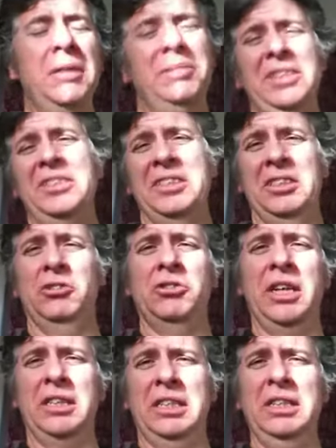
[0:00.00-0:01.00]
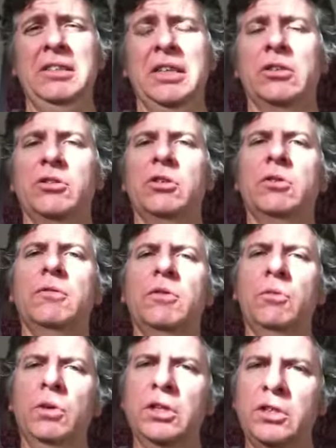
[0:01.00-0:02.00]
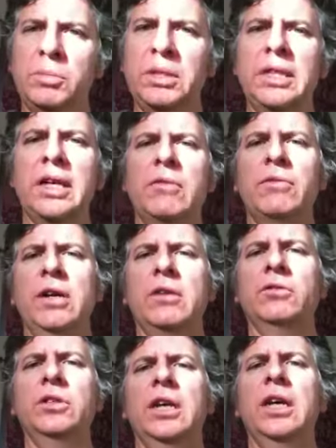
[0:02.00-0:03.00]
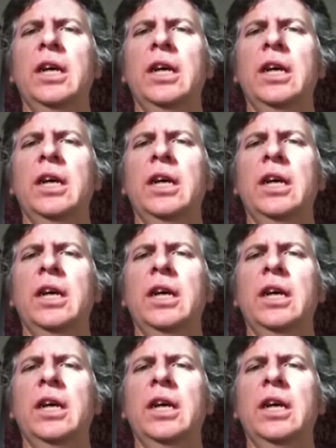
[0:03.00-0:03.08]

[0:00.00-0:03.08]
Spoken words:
That's not going to attract anything. So if you want to spin that around,